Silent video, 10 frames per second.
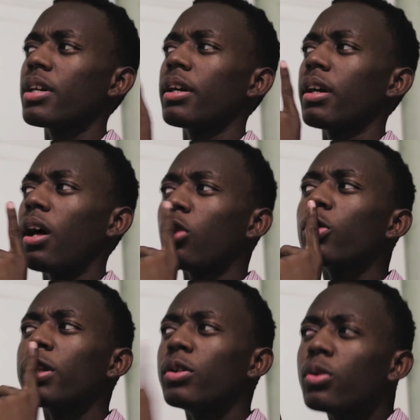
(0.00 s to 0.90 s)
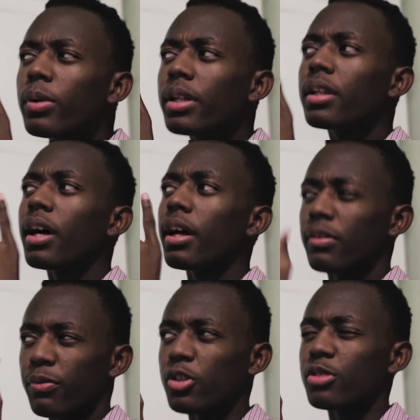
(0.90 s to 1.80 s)
because I already knew
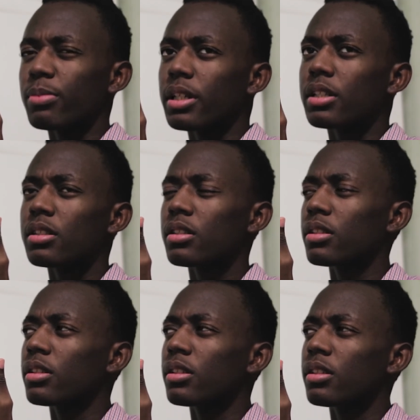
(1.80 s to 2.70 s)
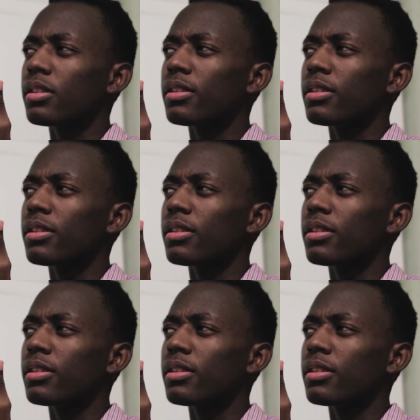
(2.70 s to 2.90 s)
it at the first place.